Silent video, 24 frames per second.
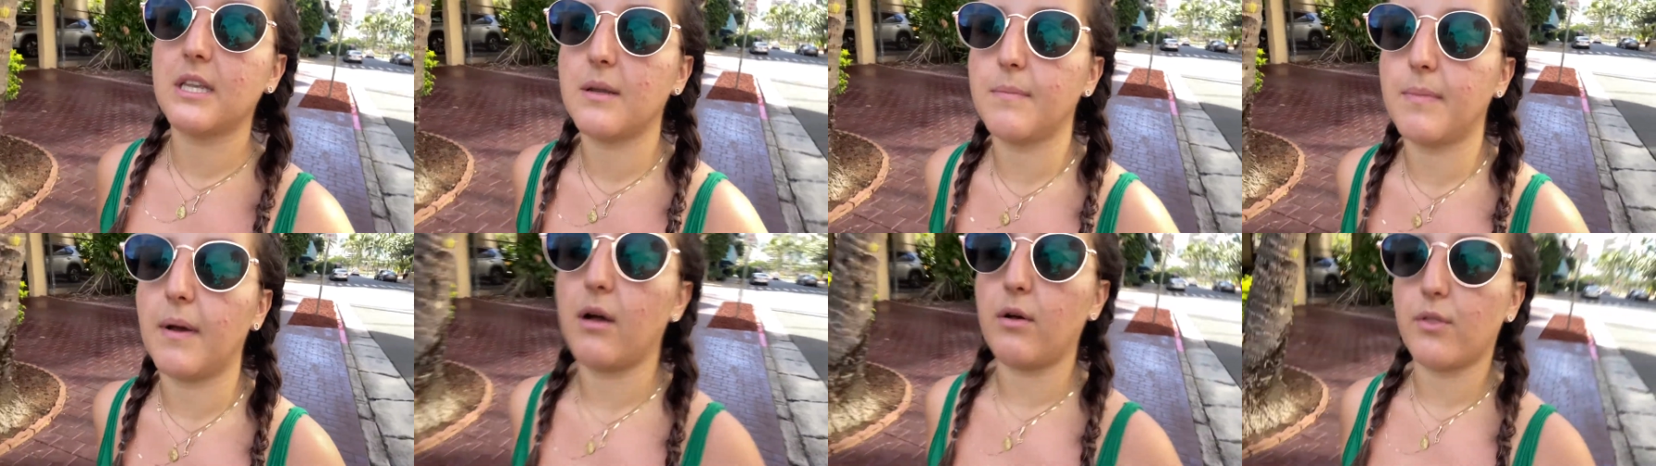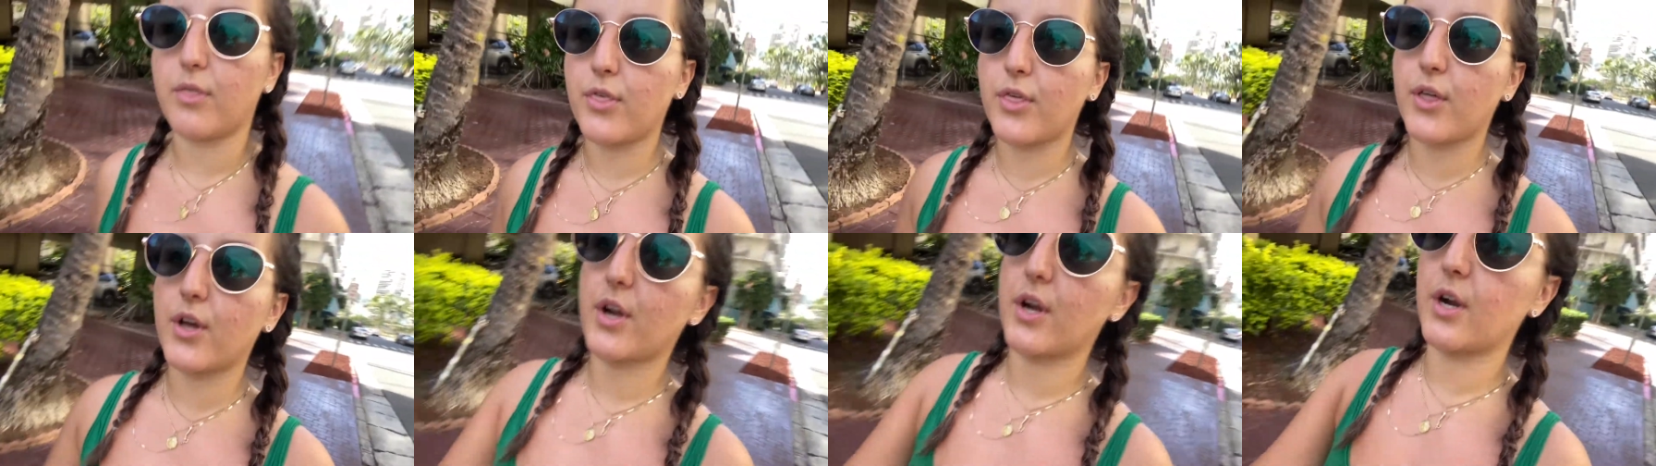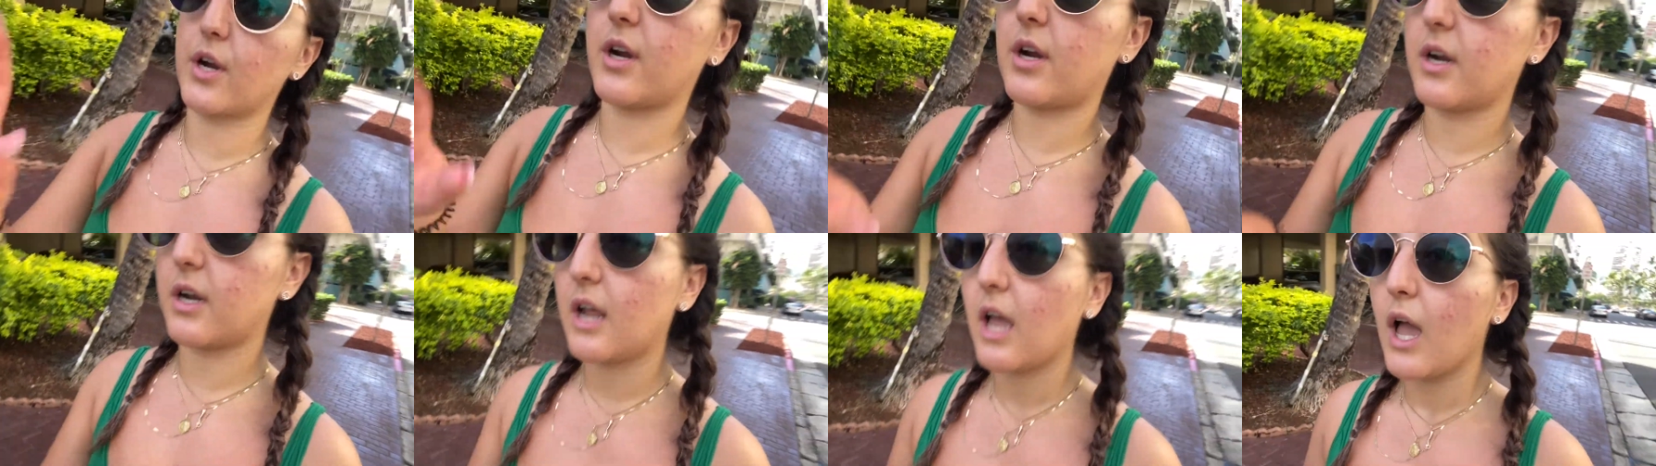about
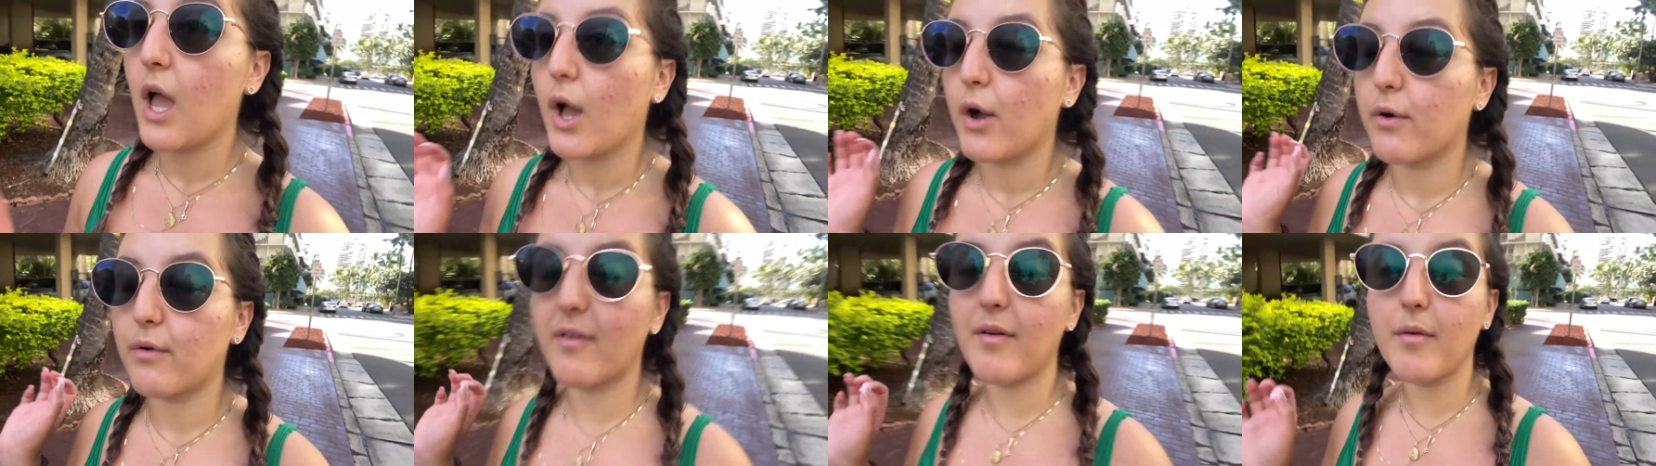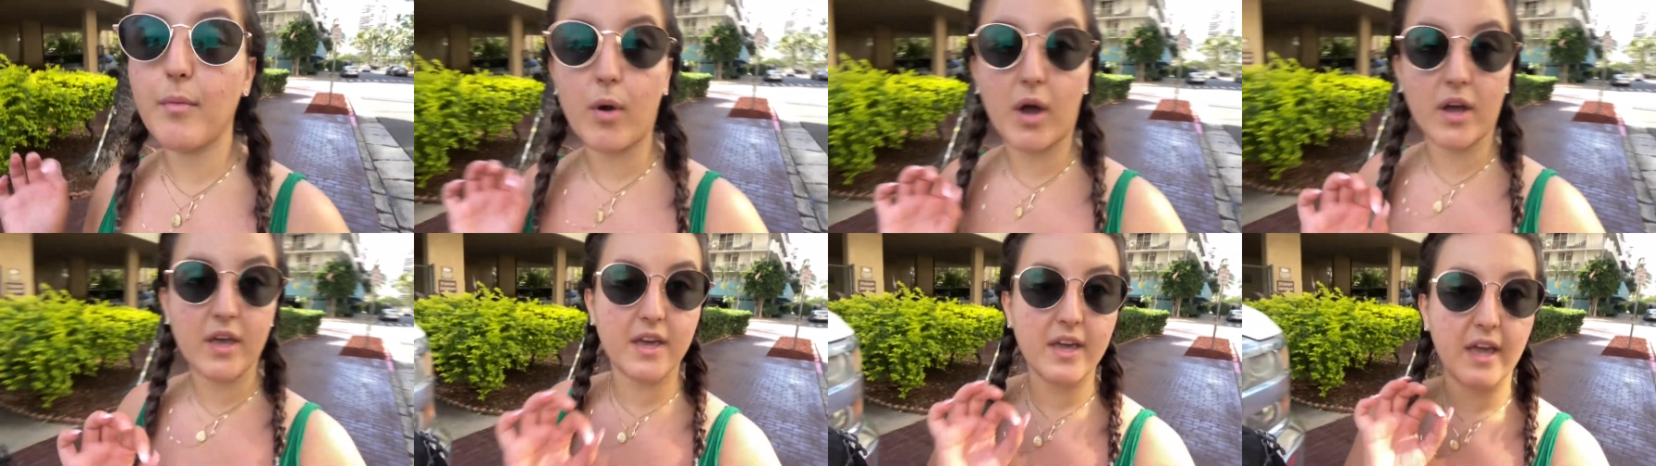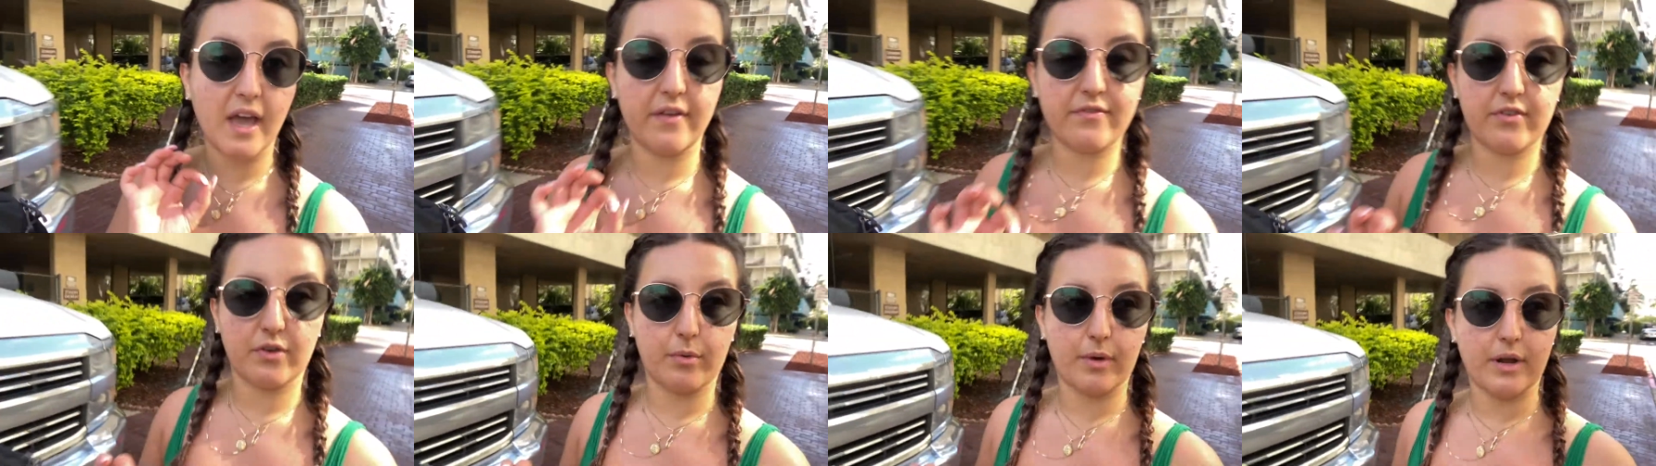third. We've been walking
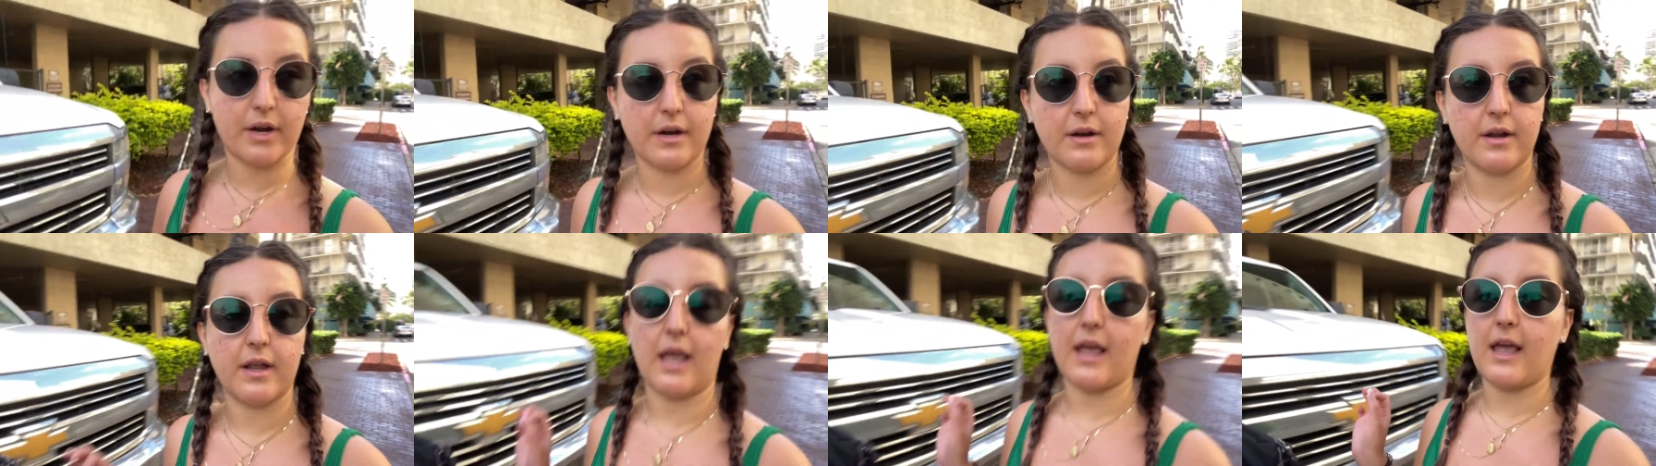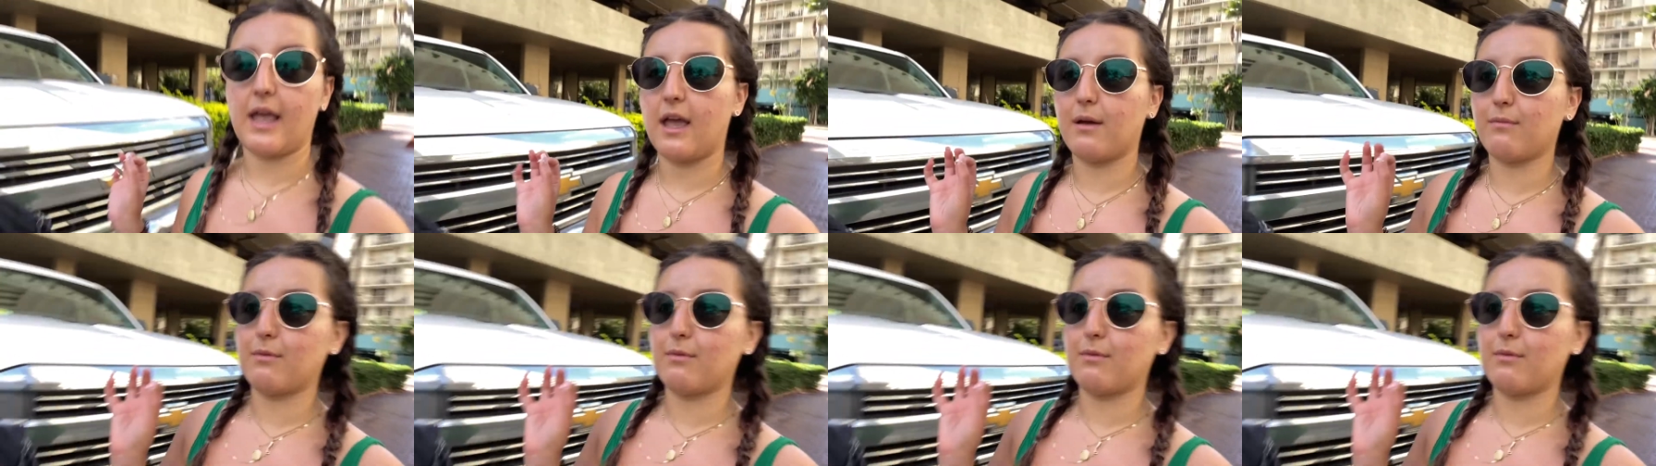everywhere. And